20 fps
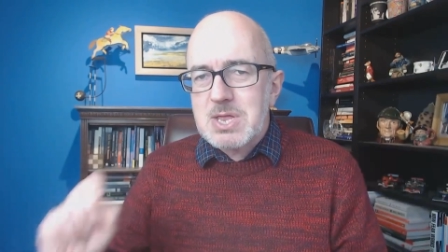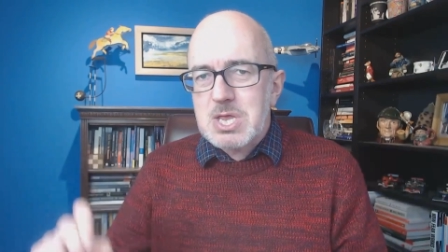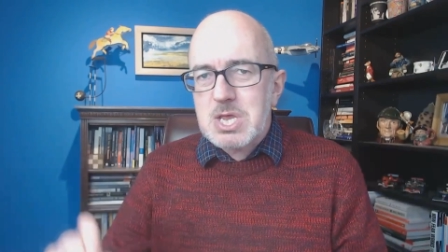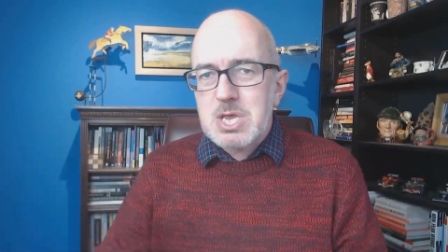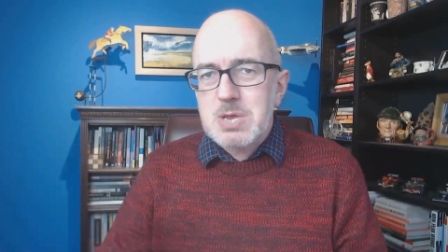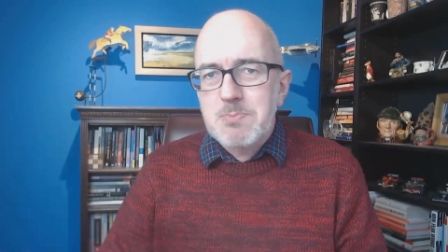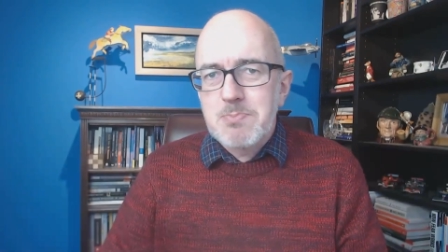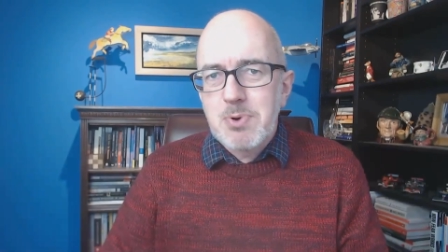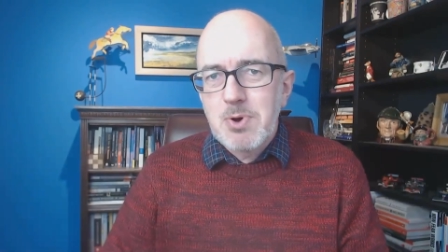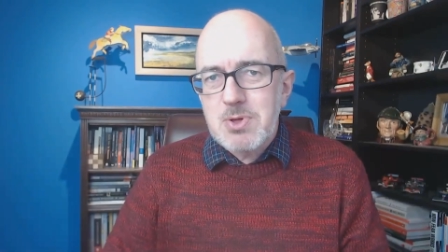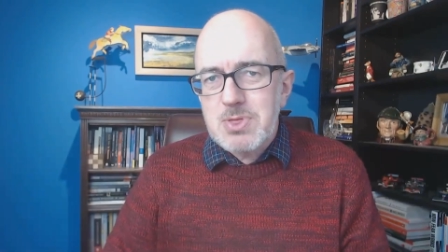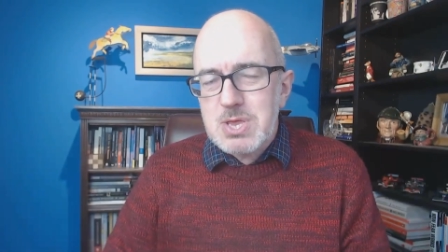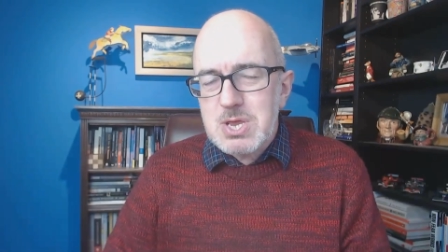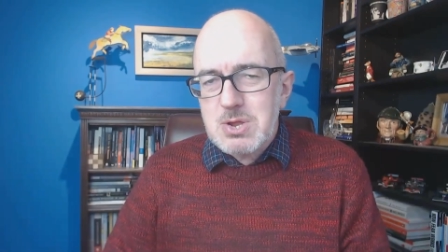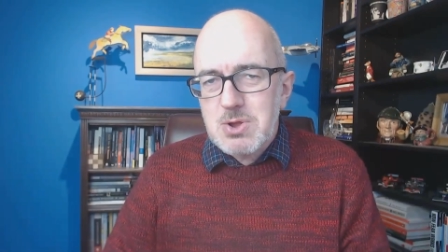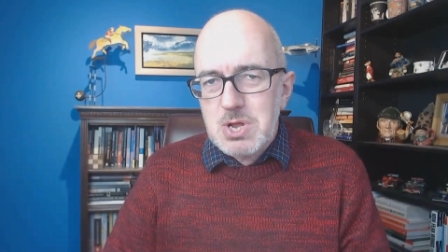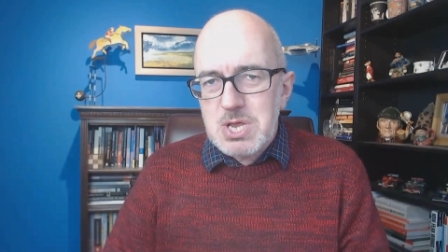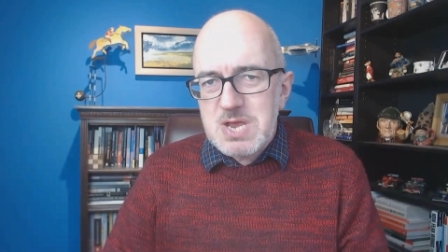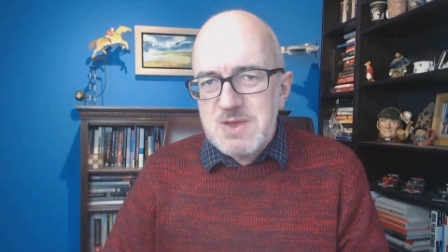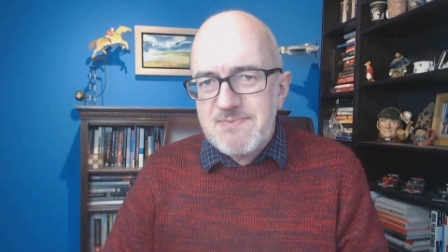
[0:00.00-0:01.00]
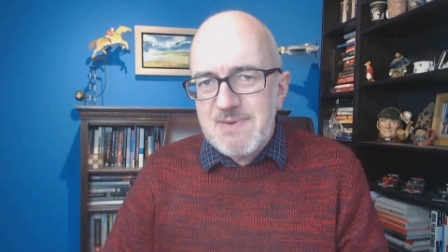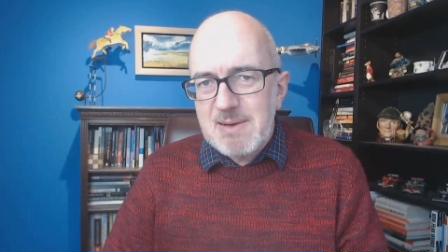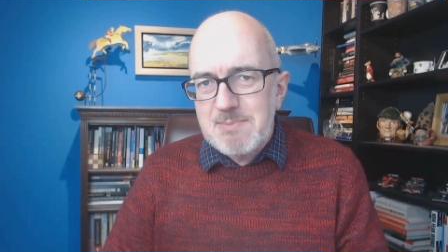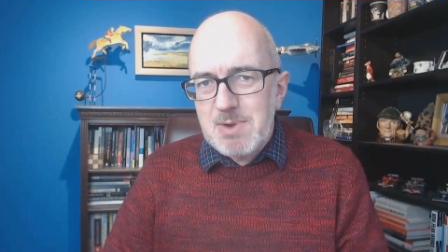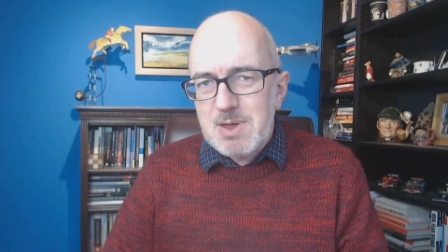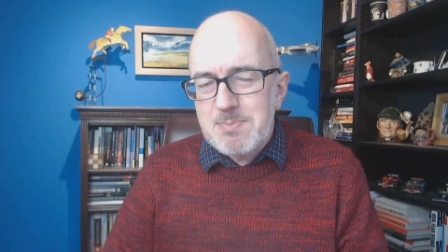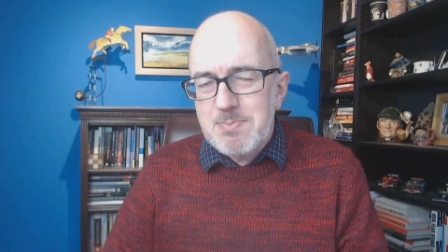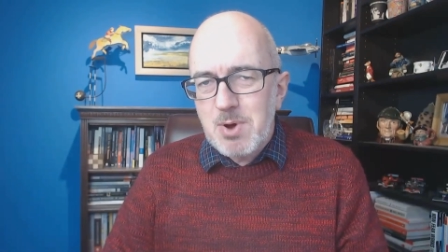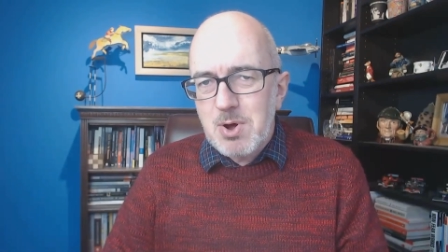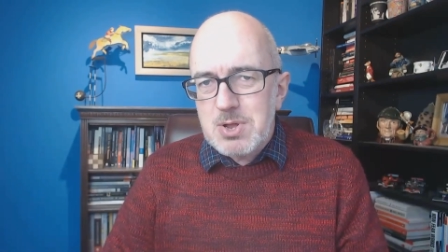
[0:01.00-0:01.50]
to support the Scottish
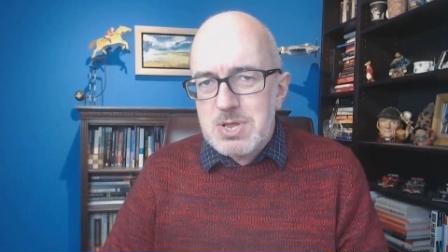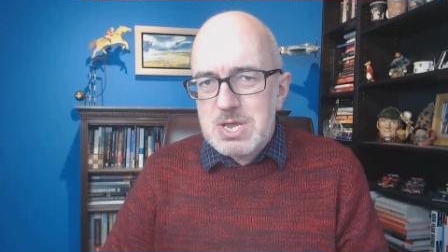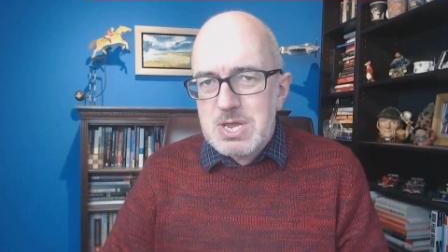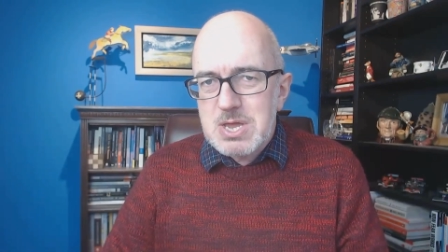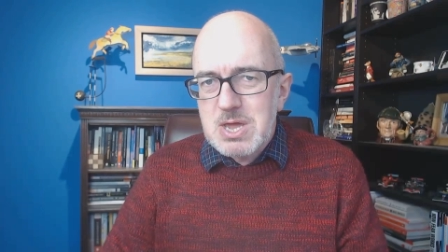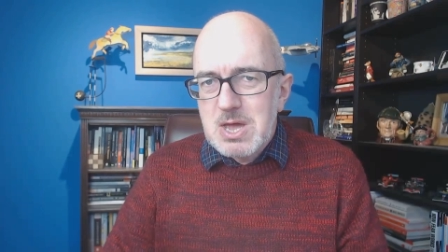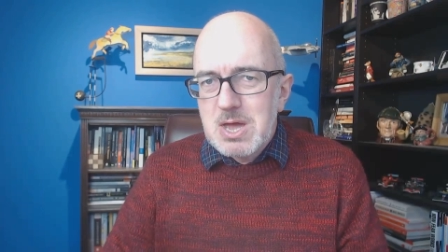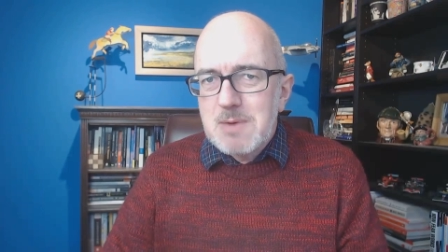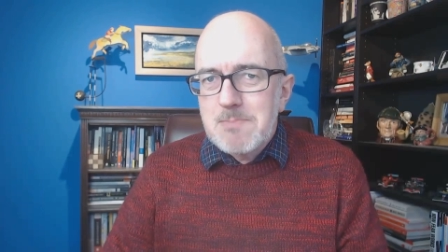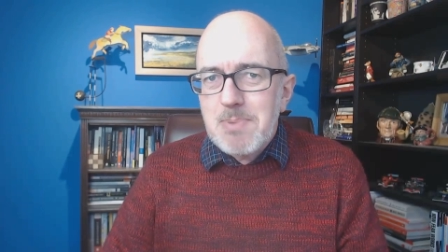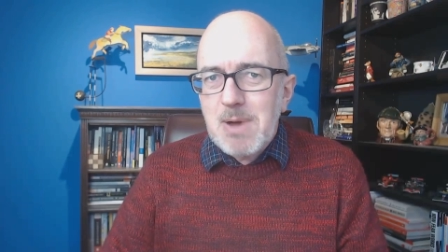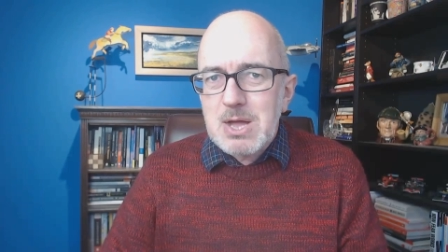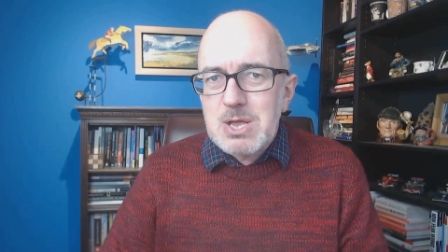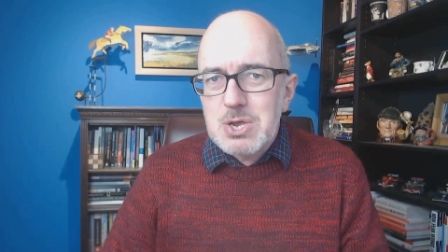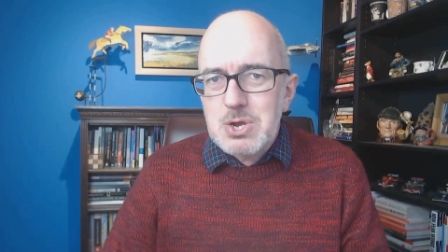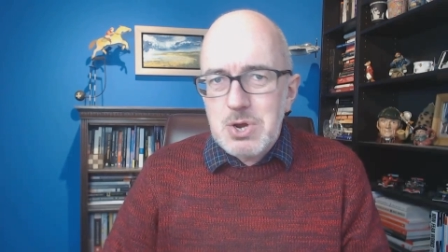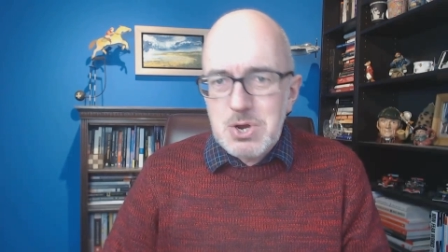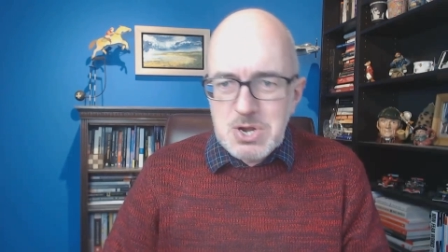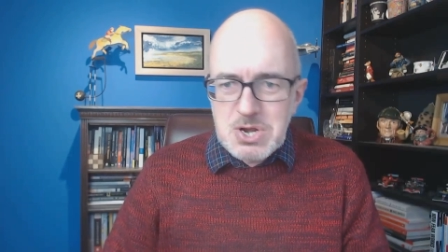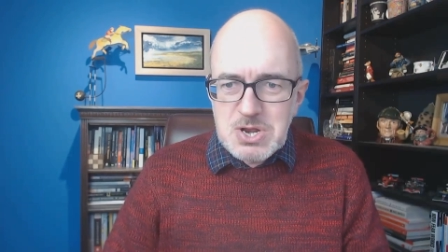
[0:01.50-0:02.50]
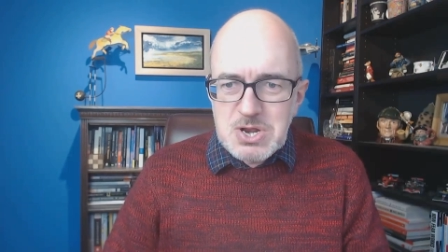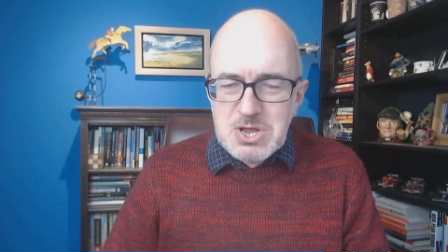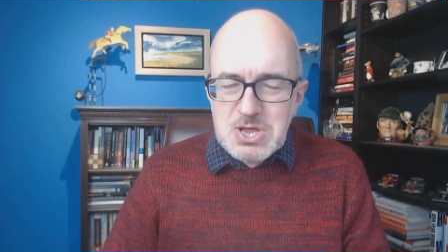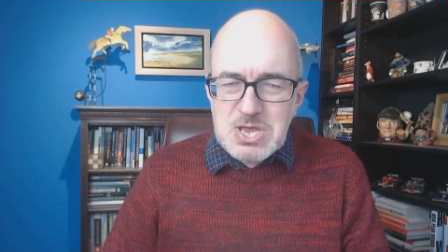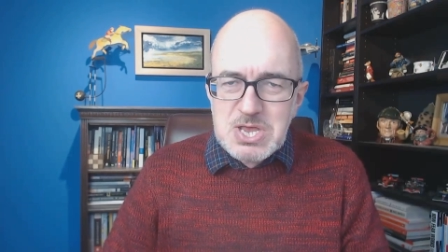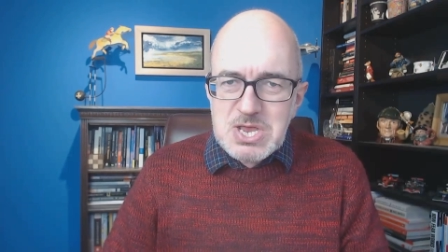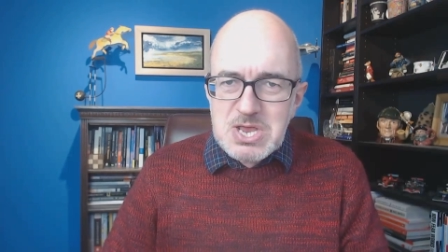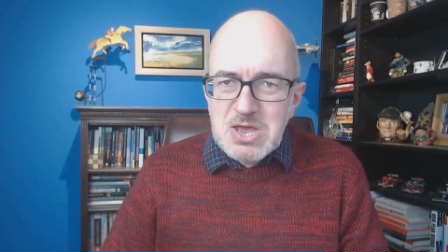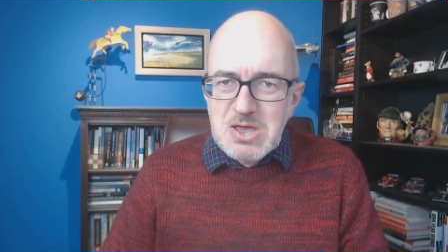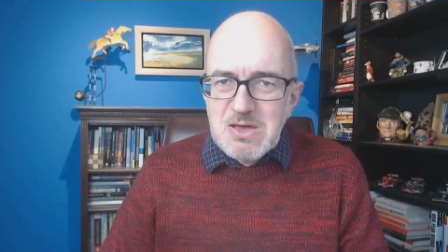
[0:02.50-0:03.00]
Family Party by joining
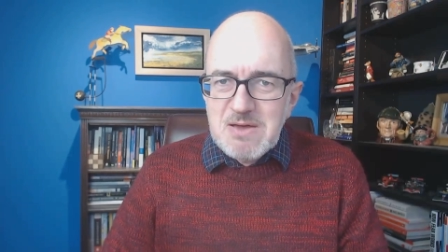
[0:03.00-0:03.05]
us